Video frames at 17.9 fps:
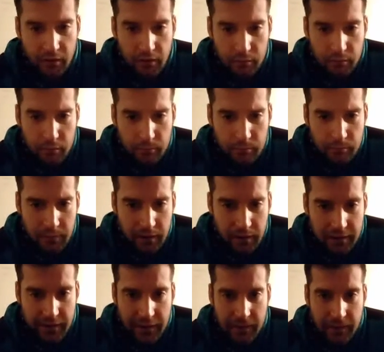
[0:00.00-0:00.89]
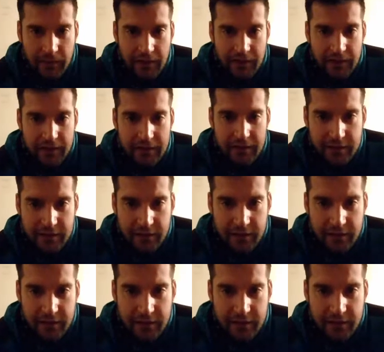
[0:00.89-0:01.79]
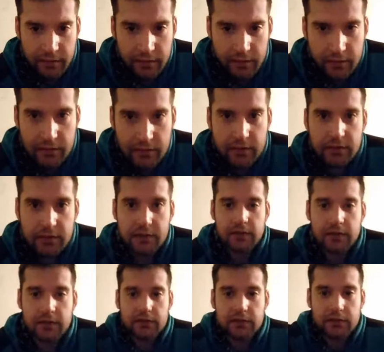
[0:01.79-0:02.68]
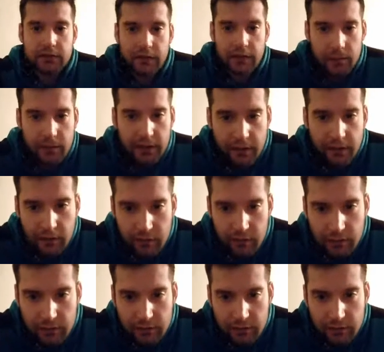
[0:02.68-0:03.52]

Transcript: Oh, damn! I didn't get to see that one. There we go.